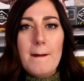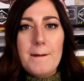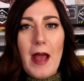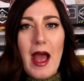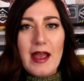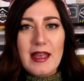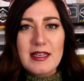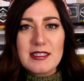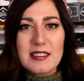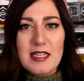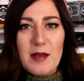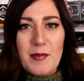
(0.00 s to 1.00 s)
Packing
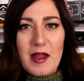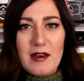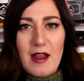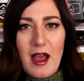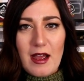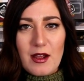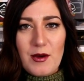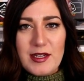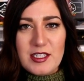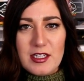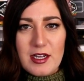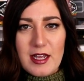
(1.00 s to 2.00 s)
slip, not going
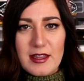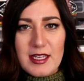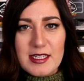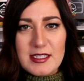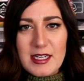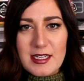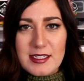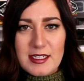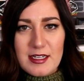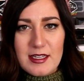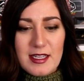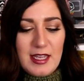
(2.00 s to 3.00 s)
to look at this
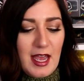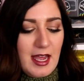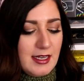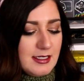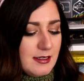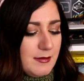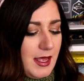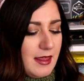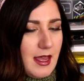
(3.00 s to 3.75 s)
until the end. Make